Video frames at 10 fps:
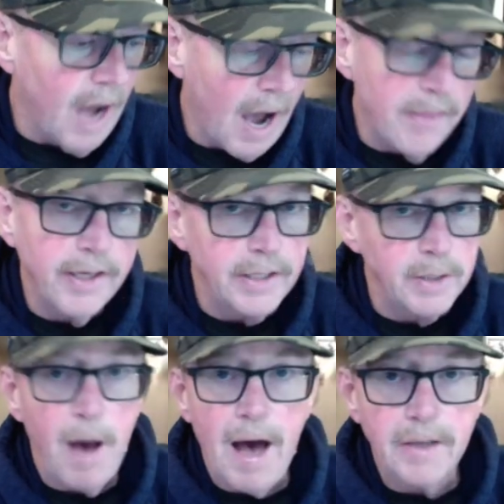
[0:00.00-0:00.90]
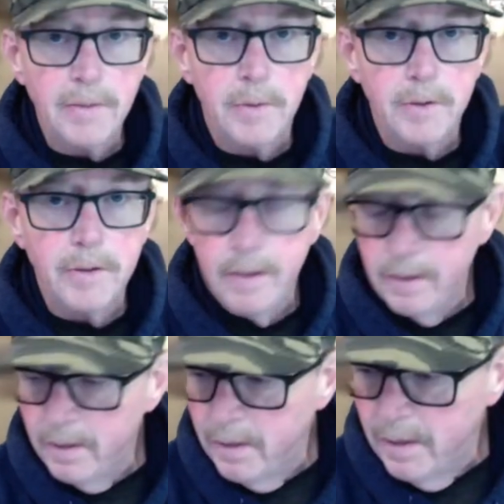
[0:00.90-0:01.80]
I think it's possible.
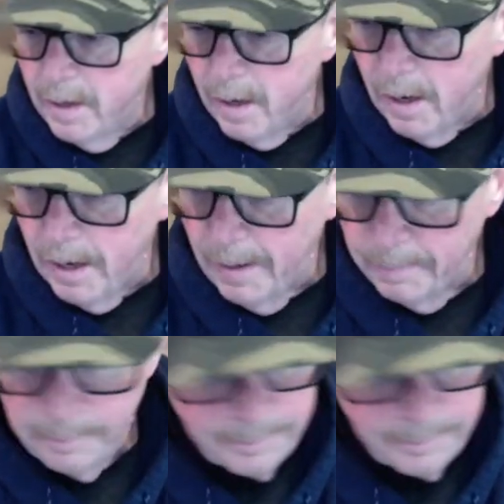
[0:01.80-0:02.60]
Um,